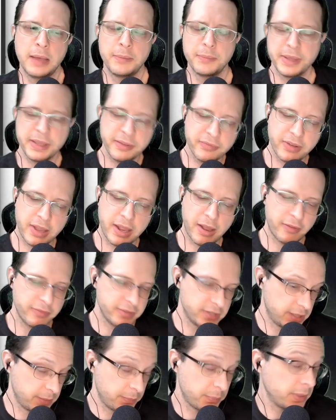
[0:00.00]
If I
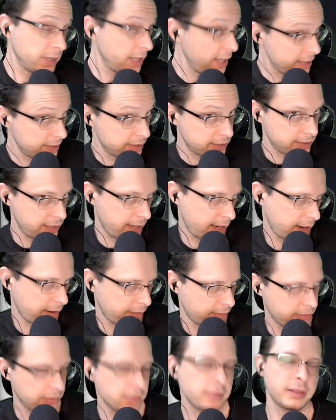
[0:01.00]
obviously play this
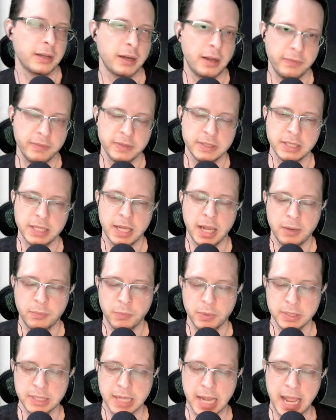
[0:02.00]
character, then obviously I'd
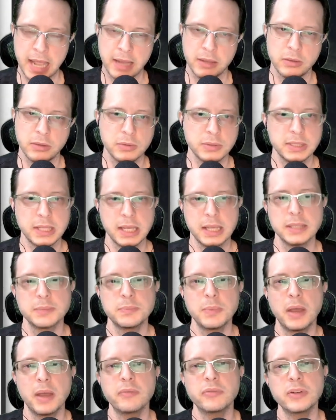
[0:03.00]
want to add those things.
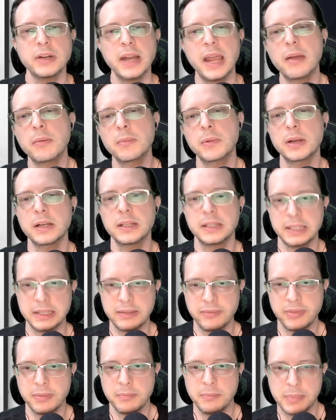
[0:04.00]
But for now, I'm going to
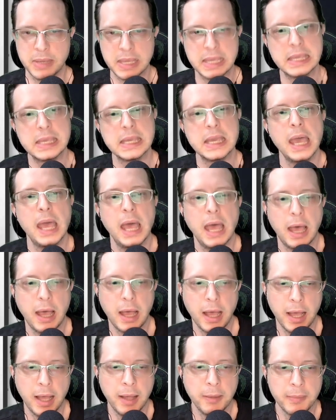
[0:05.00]
leave them be
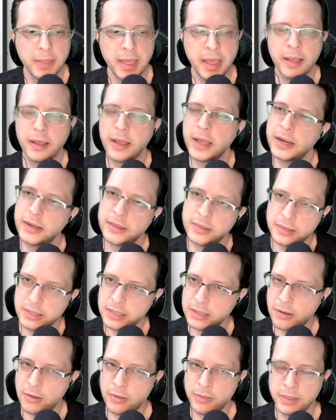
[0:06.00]
and kind of
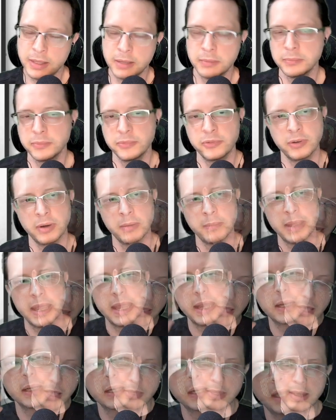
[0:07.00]
think on them for a
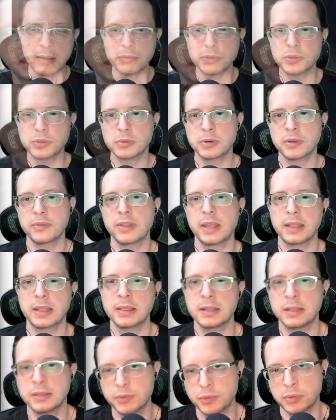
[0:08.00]
bit. That was sort of like
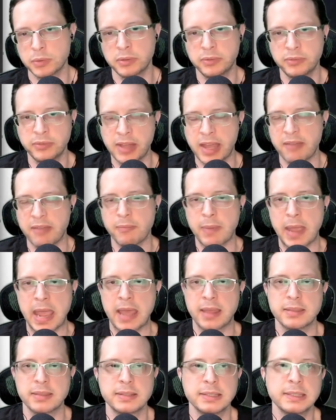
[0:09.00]
the sort of
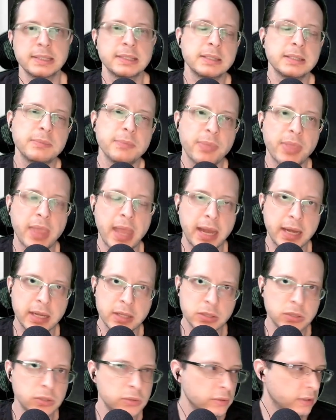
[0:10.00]
Lifepath system that
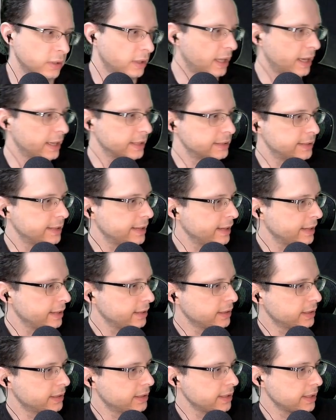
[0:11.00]
is utilized
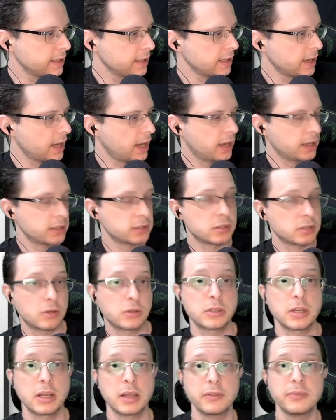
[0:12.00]
in the Star
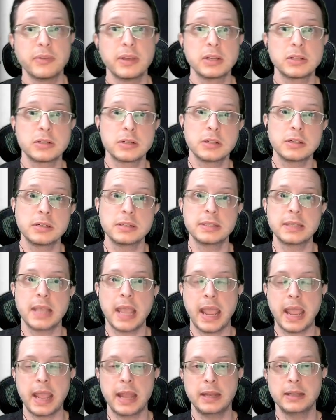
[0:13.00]
Trek Adventures
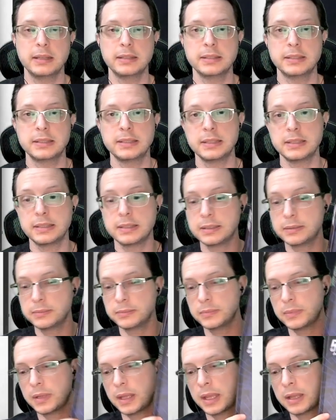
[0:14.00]
and
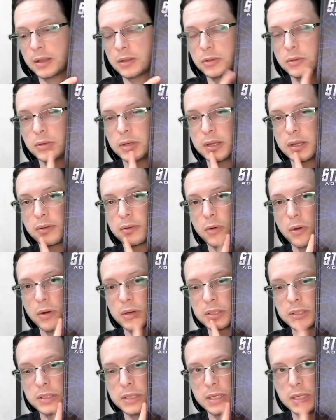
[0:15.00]
system, including, of
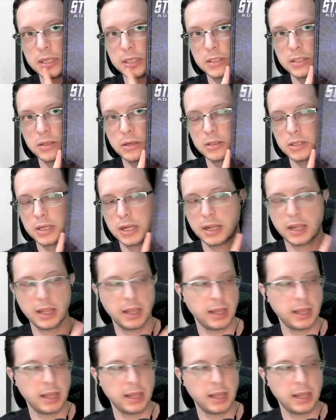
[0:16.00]
course, the Star Trek